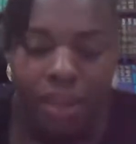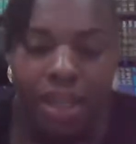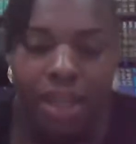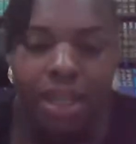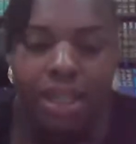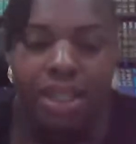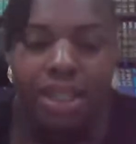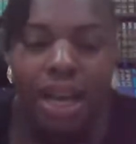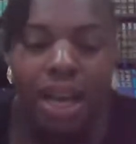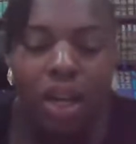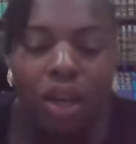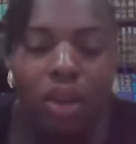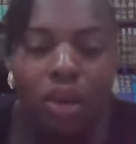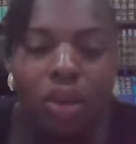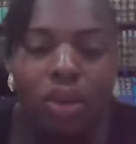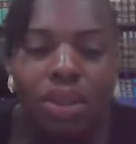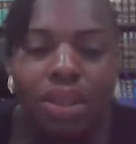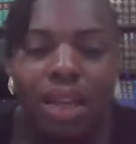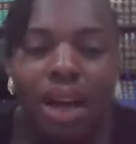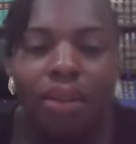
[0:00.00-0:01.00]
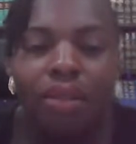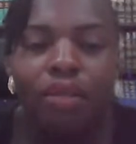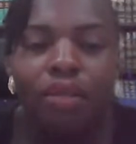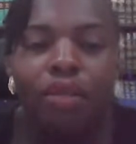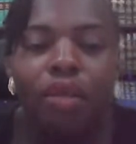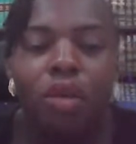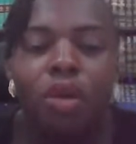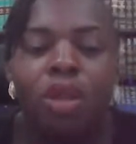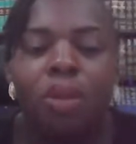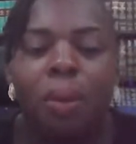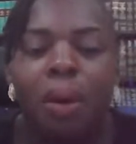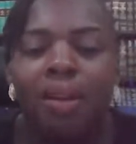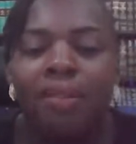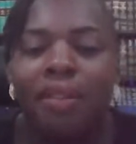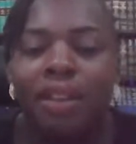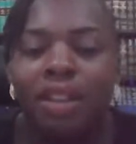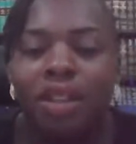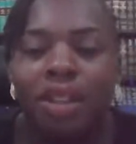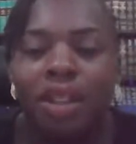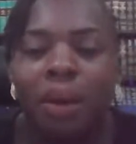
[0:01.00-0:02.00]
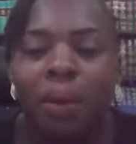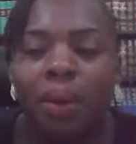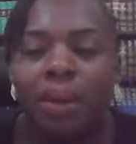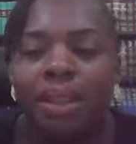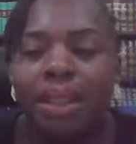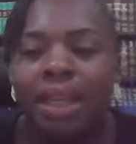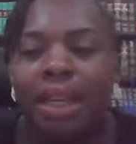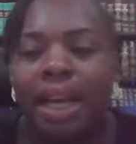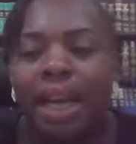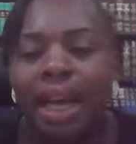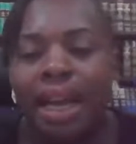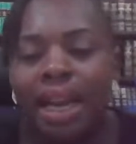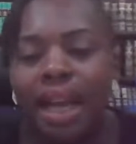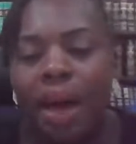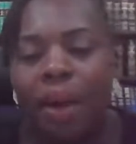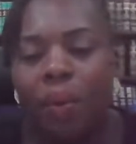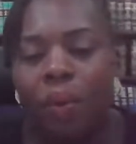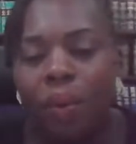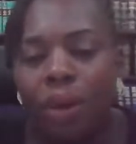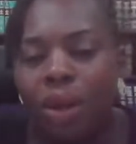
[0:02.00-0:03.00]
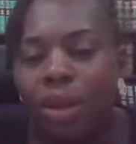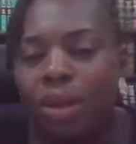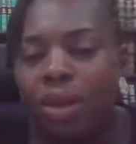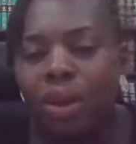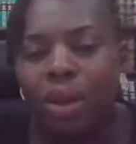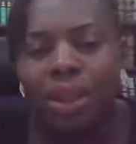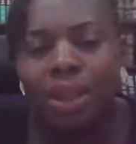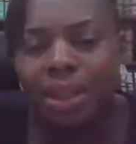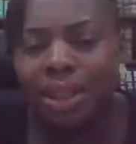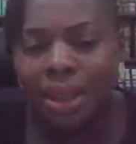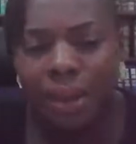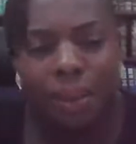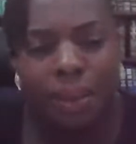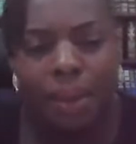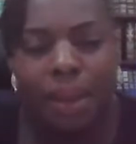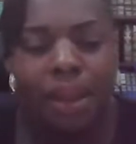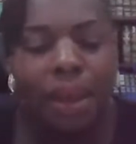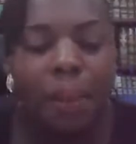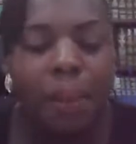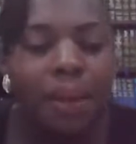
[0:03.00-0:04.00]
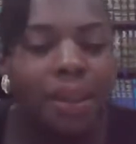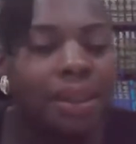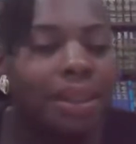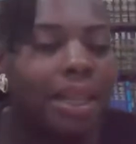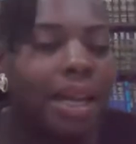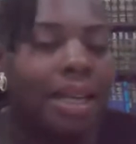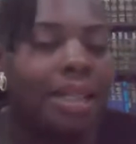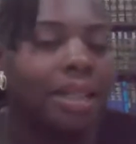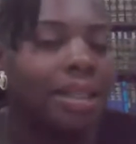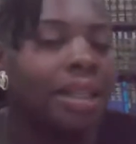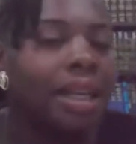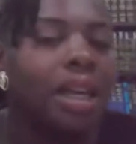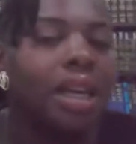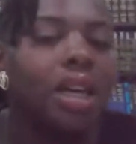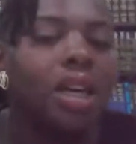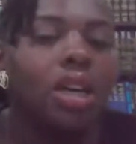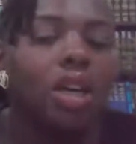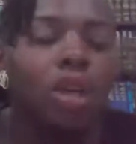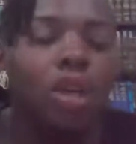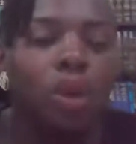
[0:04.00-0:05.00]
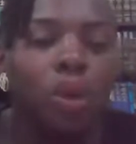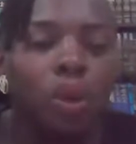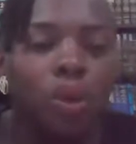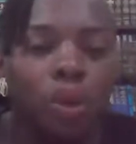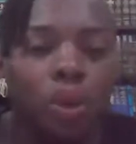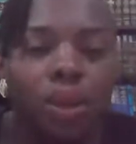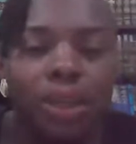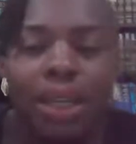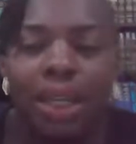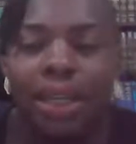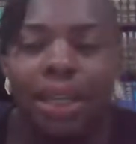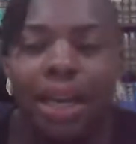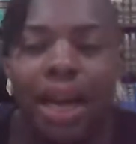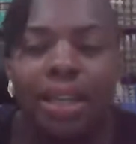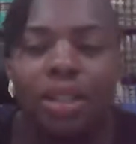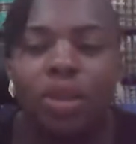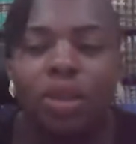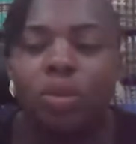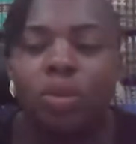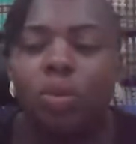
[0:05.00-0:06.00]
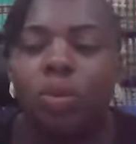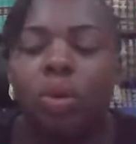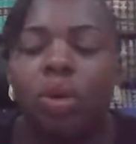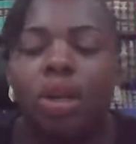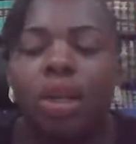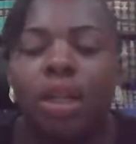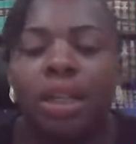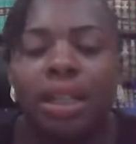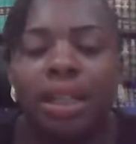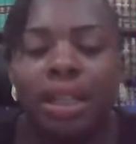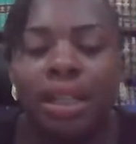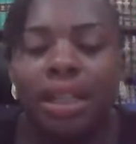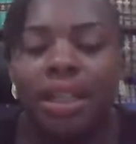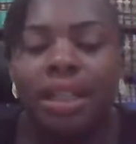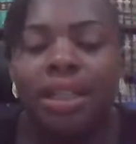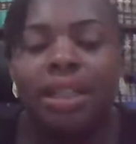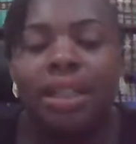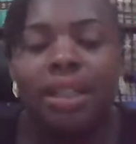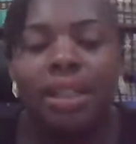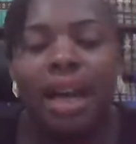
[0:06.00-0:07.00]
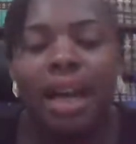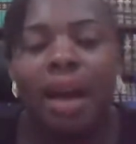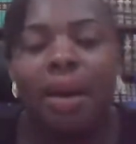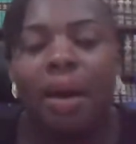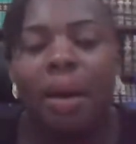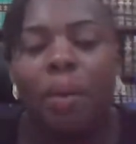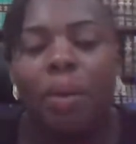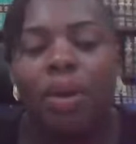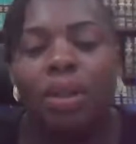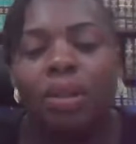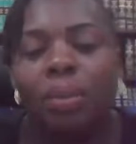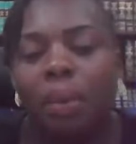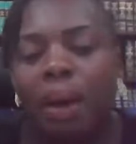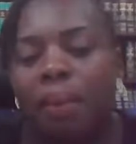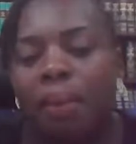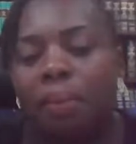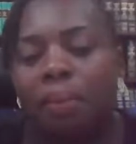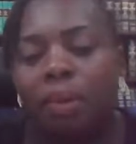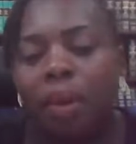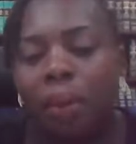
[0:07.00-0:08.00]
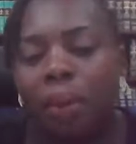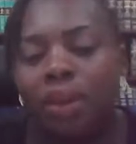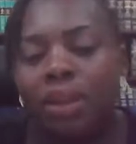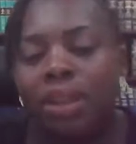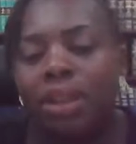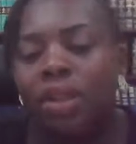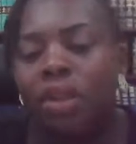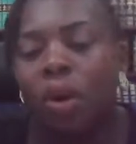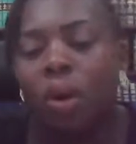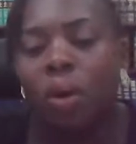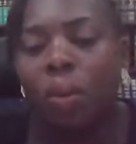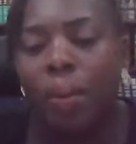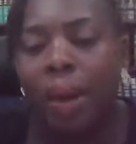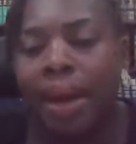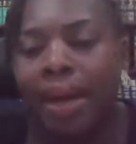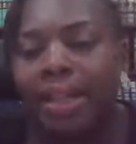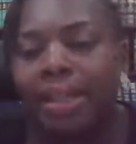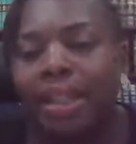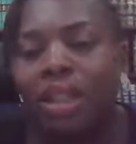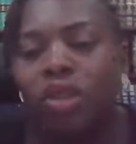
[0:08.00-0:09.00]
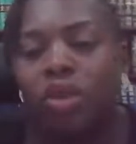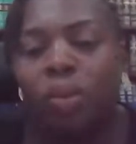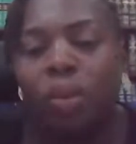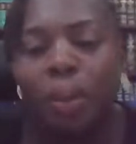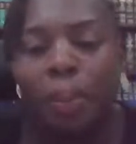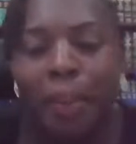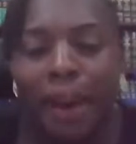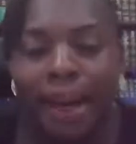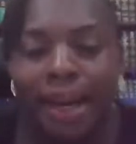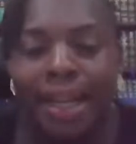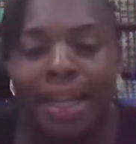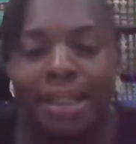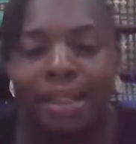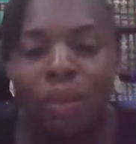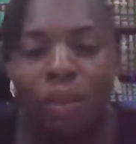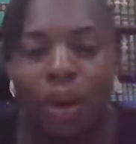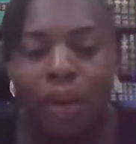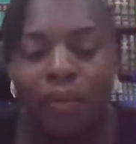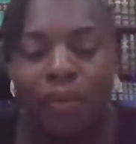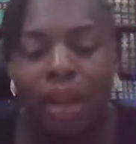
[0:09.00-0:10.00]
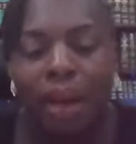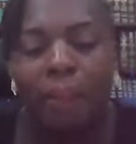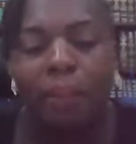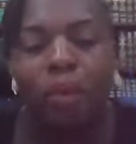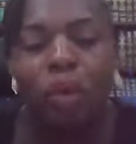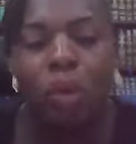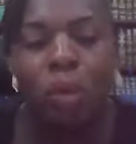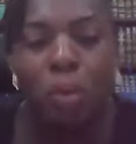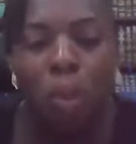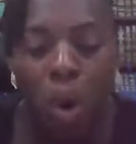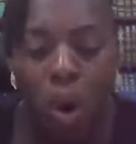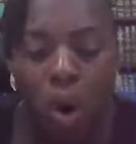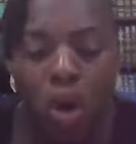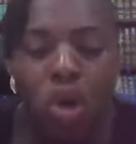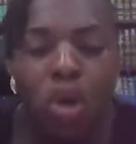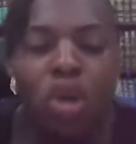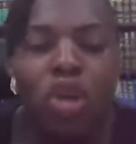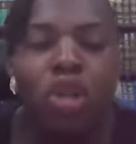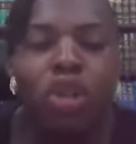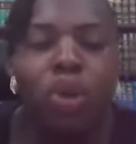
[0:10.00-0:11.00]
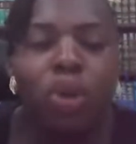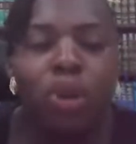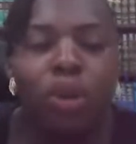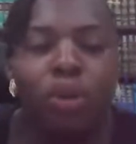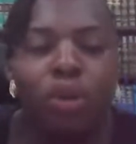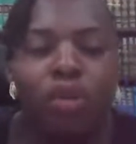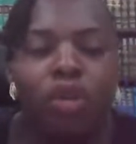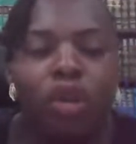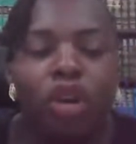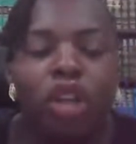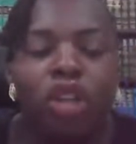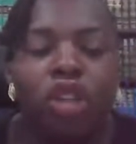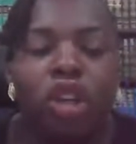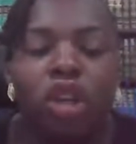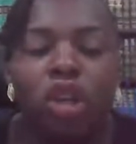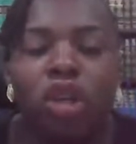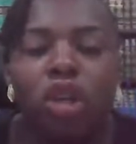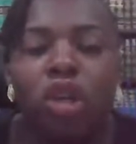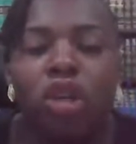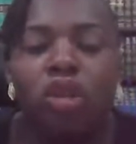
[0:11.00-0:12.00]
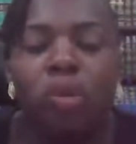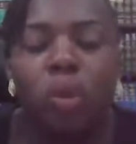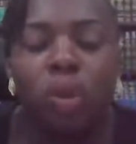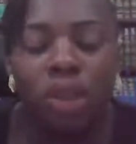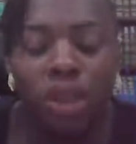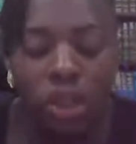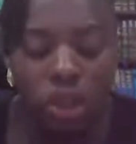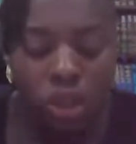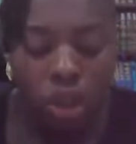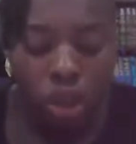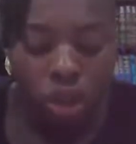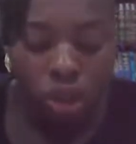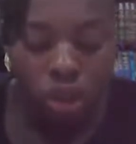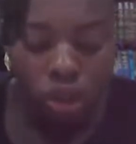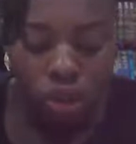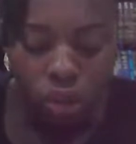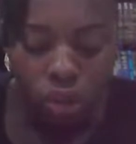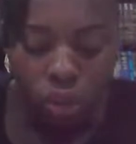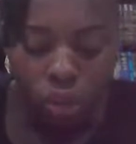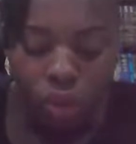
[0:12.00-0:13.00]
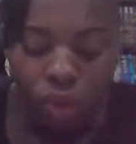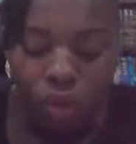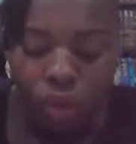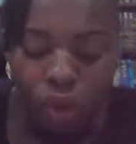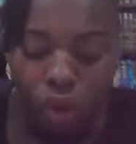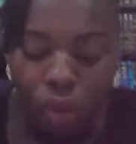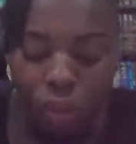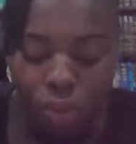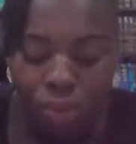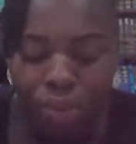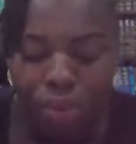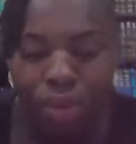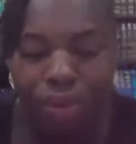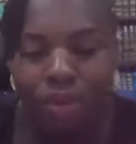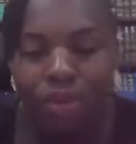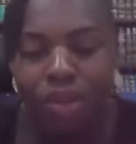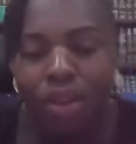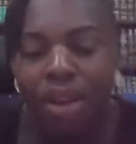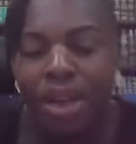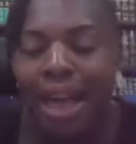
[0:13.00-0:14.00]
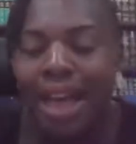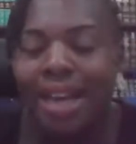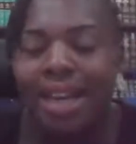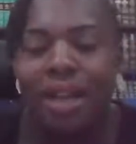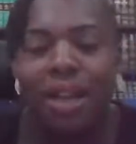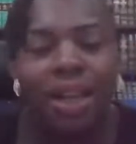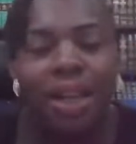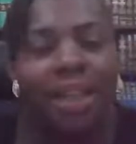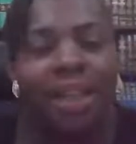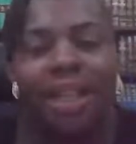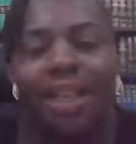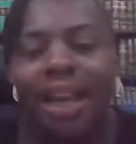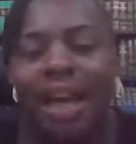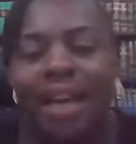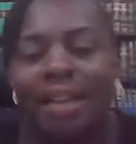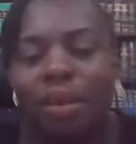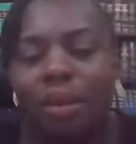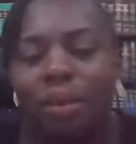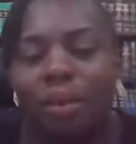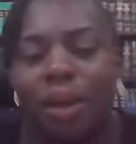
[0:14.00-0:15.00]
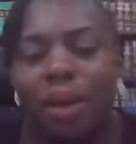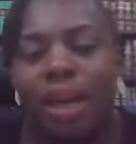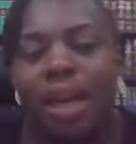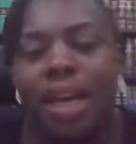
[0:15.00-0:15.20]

is that clause that revokes, for a pension that was an earlier will or something the person has, noted as to, this is how I want my properties or my estate to be managed after I'm no more. So the revocation clause, what it does is to revoke any other thing that has been